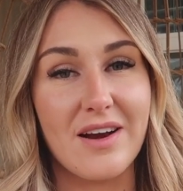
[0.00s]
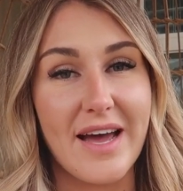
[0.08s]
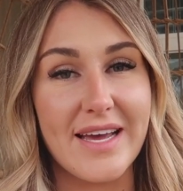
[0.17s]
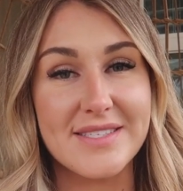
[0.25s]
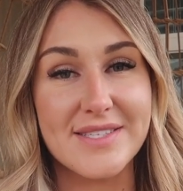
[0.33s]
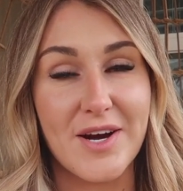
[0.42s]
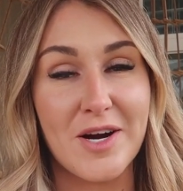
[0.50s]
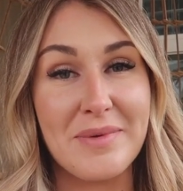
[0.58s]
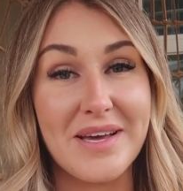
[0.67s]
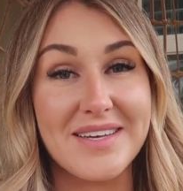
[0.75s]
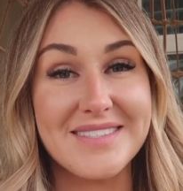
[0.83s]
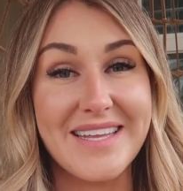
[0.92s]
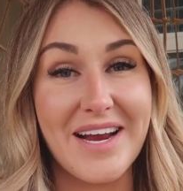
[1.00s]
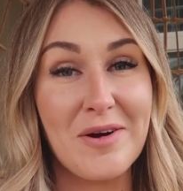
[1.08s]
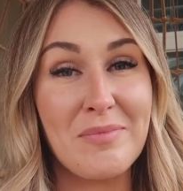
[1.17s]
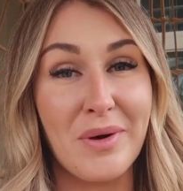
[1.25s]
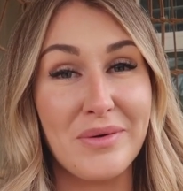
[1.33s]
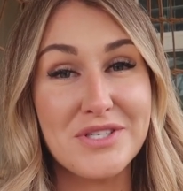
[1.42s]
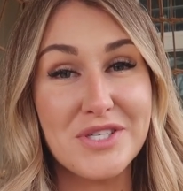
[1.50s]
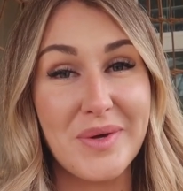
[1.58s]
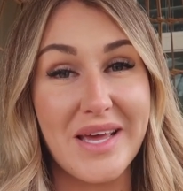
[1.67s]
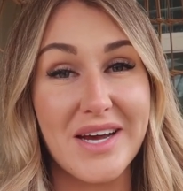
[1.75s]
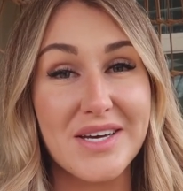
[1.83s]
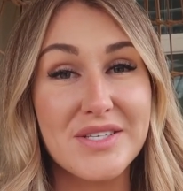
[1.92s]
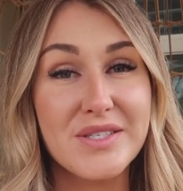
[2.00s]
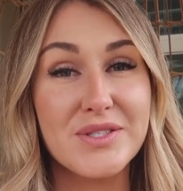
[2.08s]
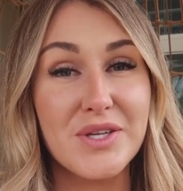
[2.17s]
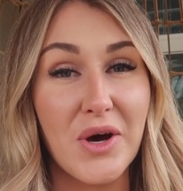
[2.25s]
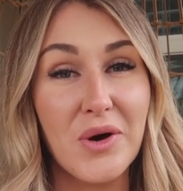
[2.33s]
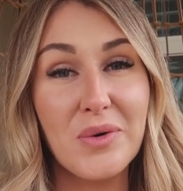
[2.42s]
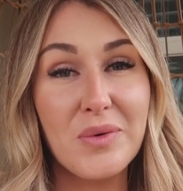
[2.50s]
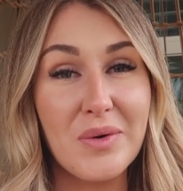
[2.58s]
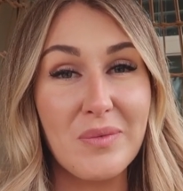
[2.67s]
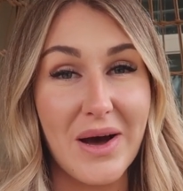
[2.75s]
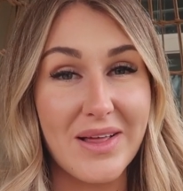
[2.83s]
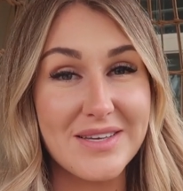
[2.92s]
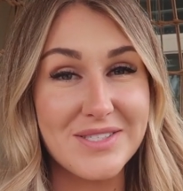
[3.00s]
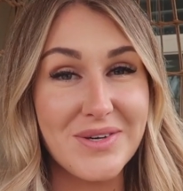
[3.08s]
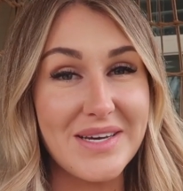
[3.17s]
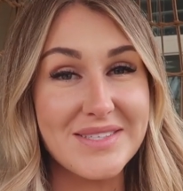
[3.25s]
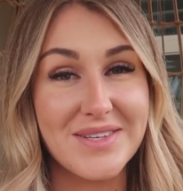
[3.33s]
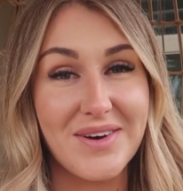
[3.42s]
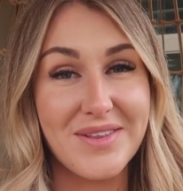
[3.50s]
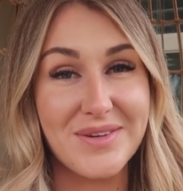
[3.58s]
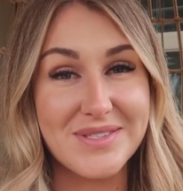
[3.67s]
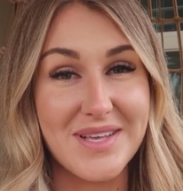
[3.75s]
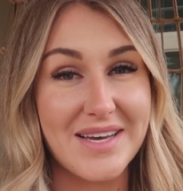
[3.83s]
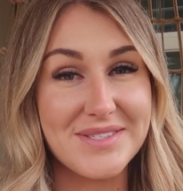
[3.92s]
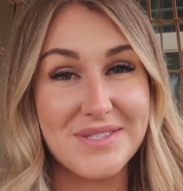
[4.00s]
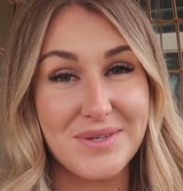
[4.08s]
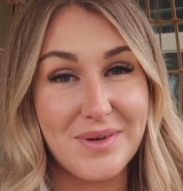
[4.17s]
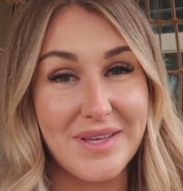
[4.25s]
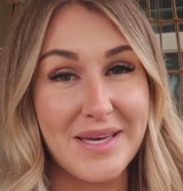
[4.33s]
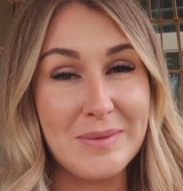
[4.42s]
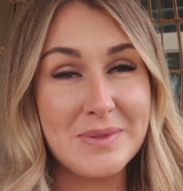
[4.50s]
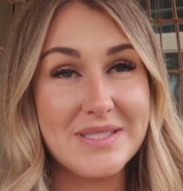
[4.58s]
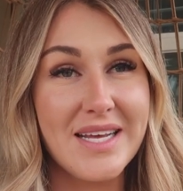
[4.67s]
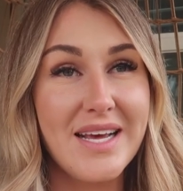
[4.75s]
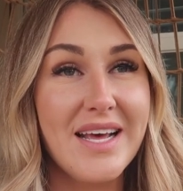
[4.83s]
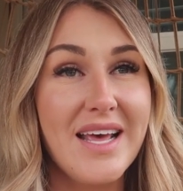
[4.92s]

on ISR because they are both doing so well as you guys saw in those last two clips.